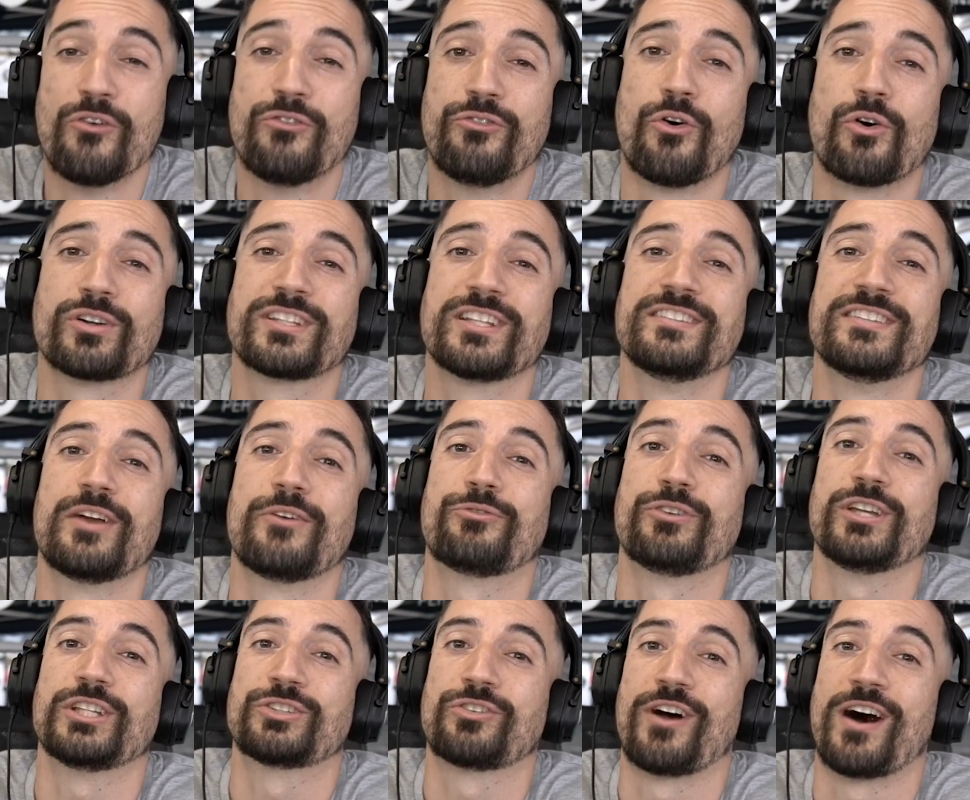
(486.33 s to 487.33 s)
14-day
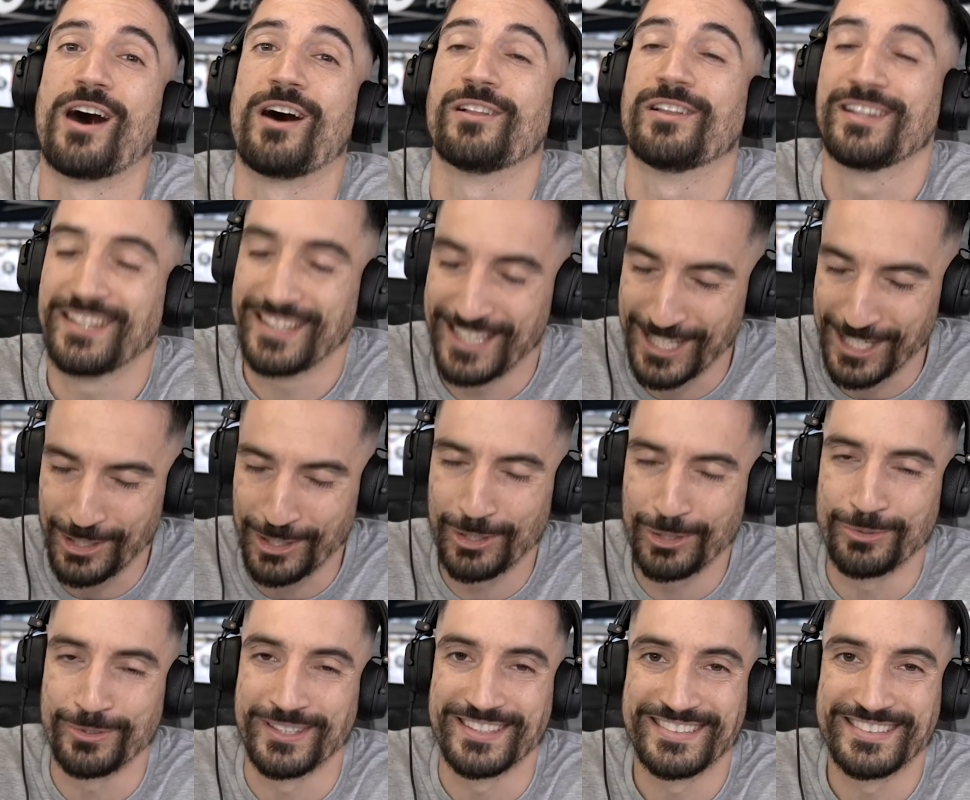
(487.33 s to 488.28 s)
free trial included.